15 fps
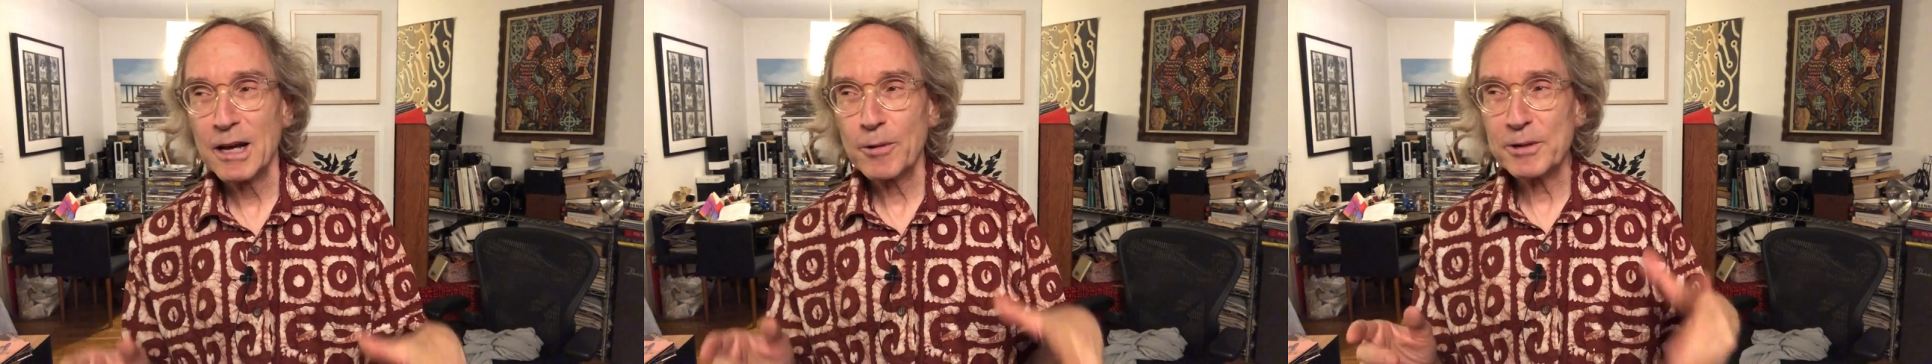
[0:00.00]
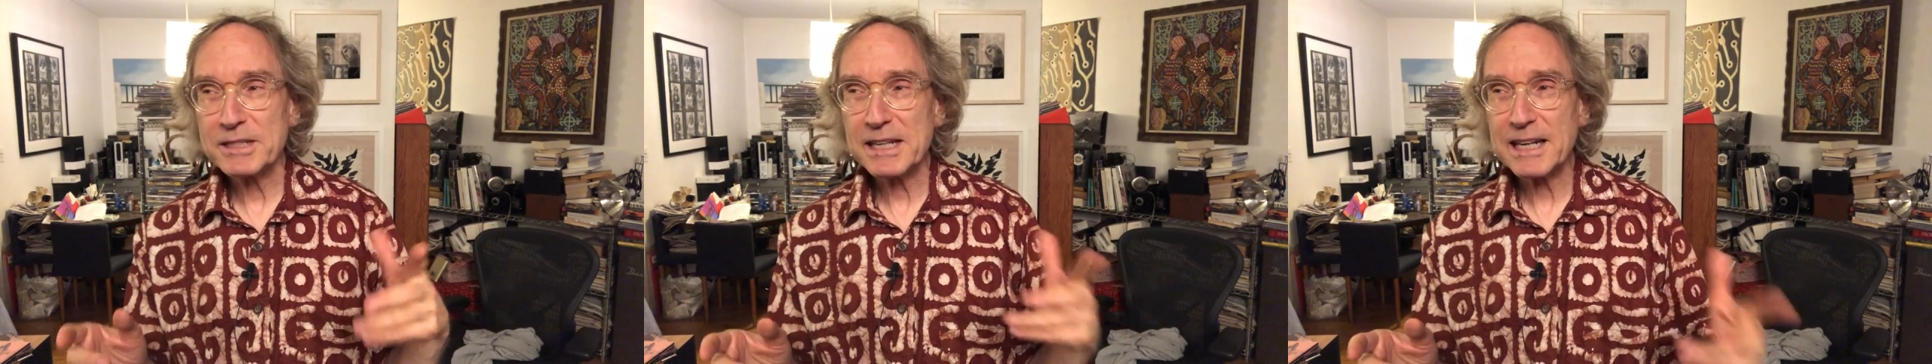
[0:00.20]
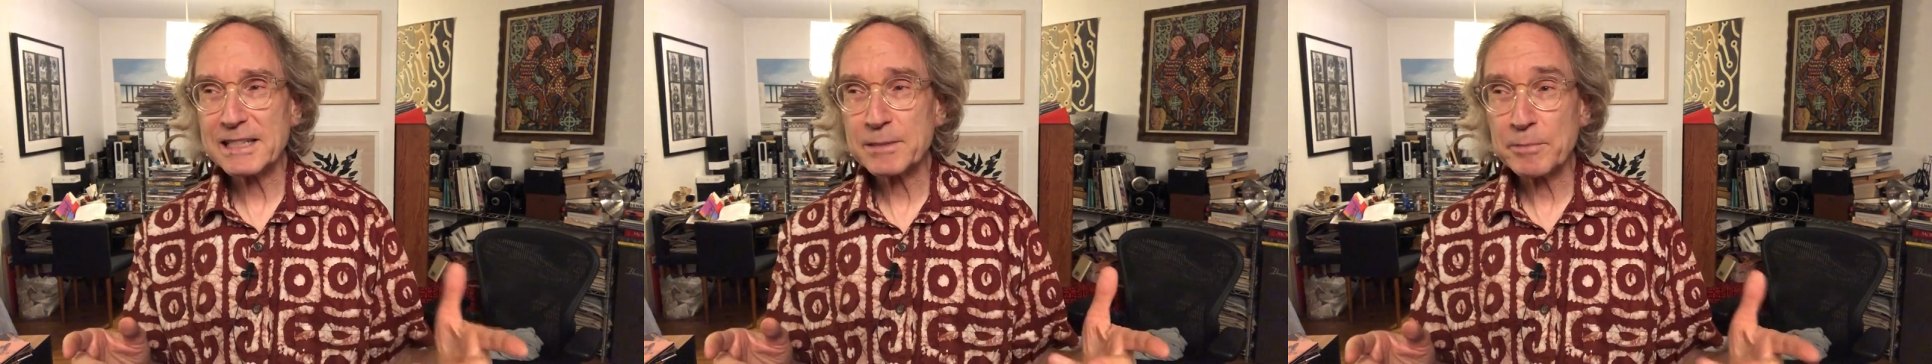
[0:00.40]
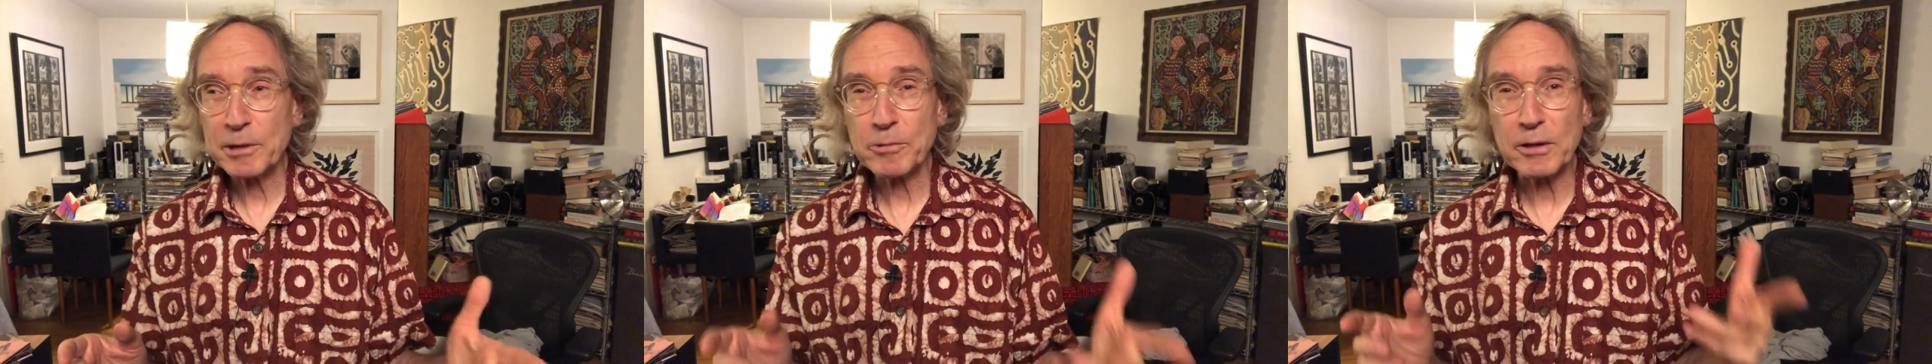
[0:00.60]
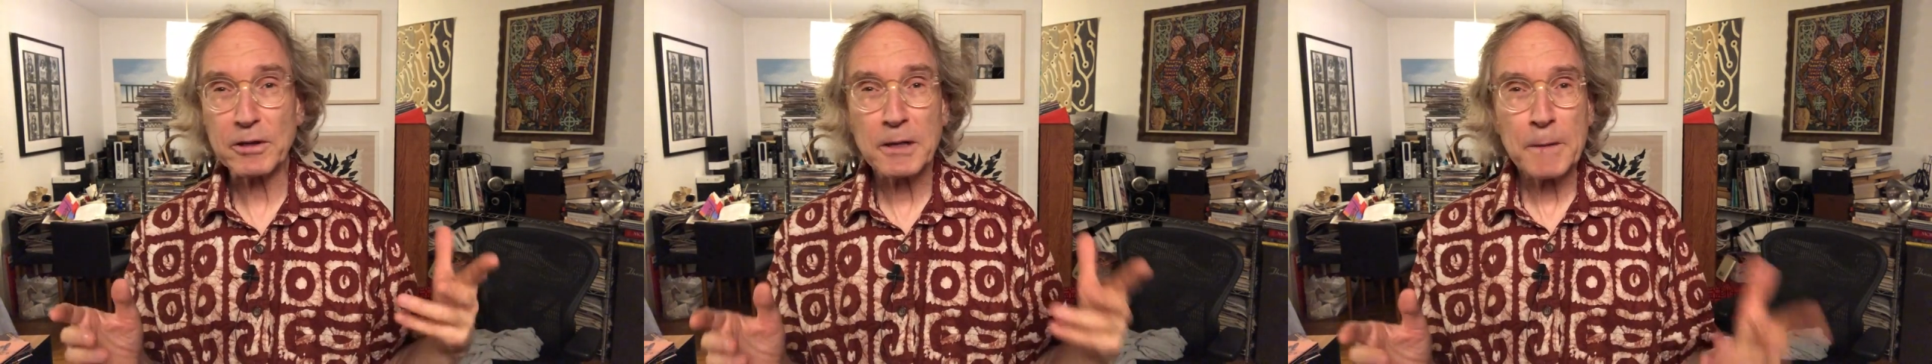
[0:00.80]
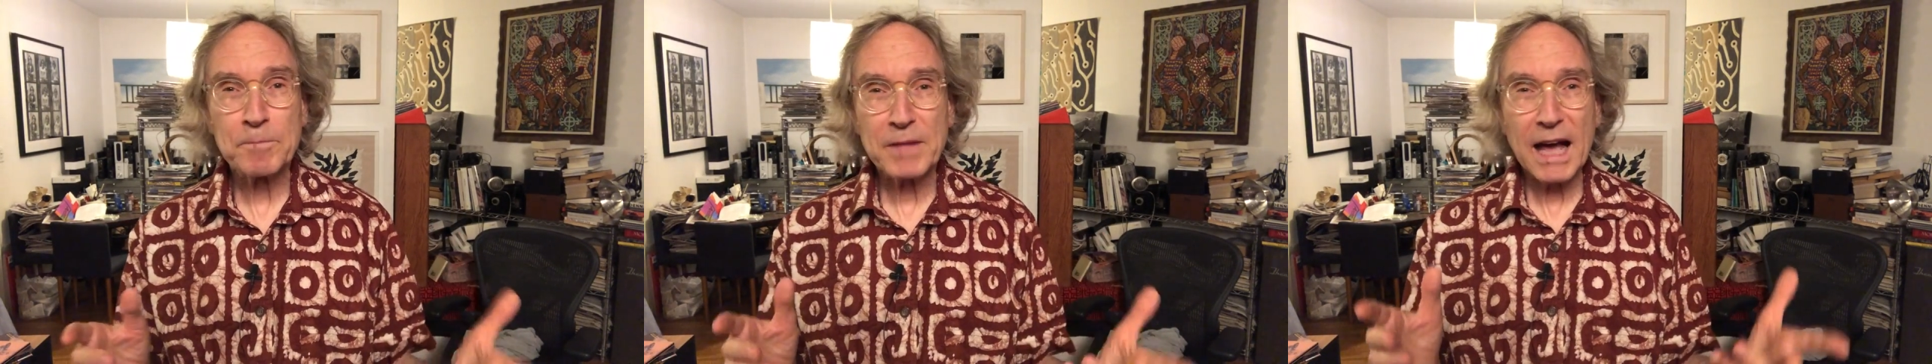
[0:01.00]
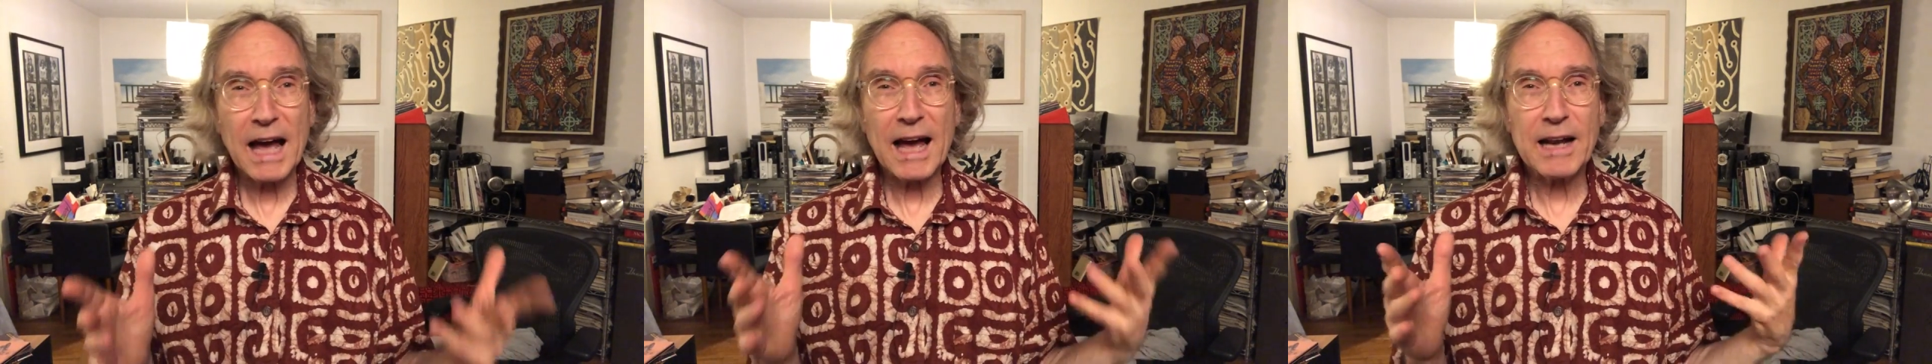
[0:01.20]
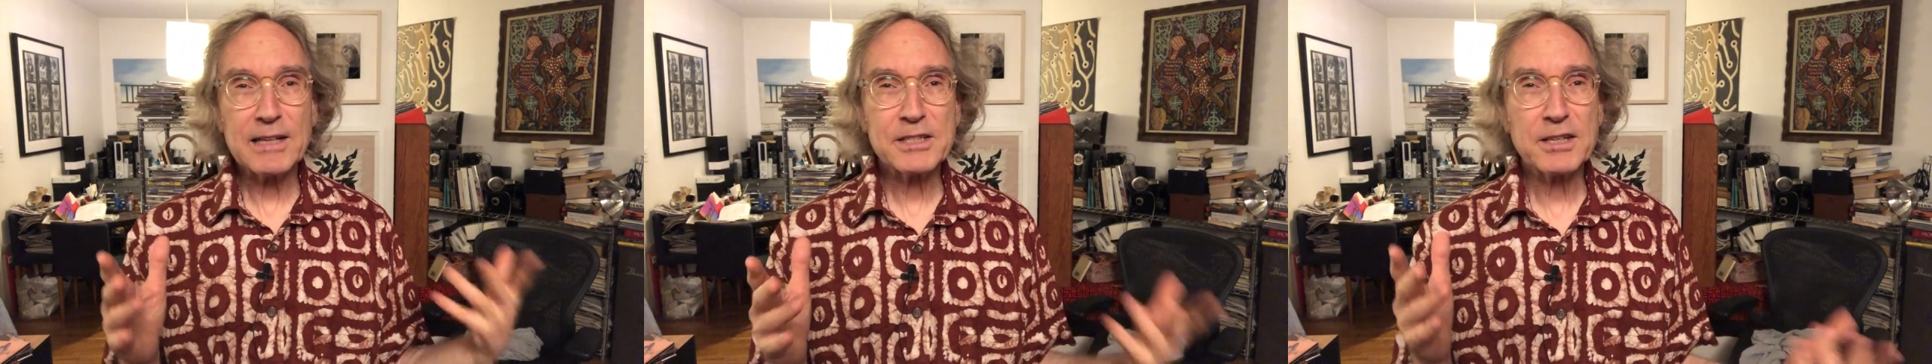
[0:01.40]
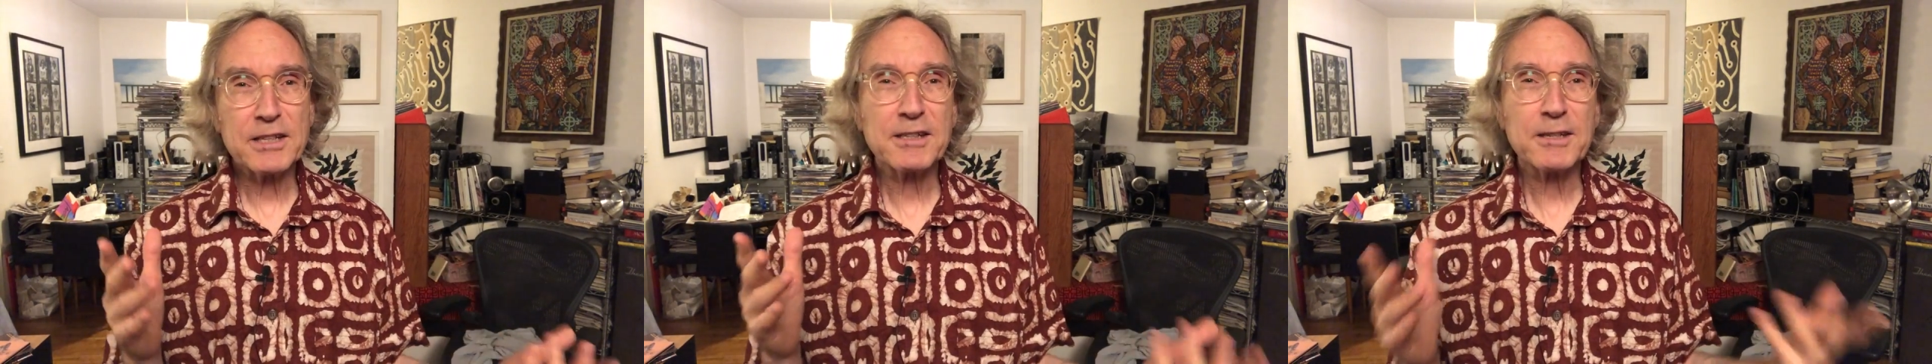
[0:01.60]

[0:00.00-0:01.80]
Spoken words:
was asking me, well, how does it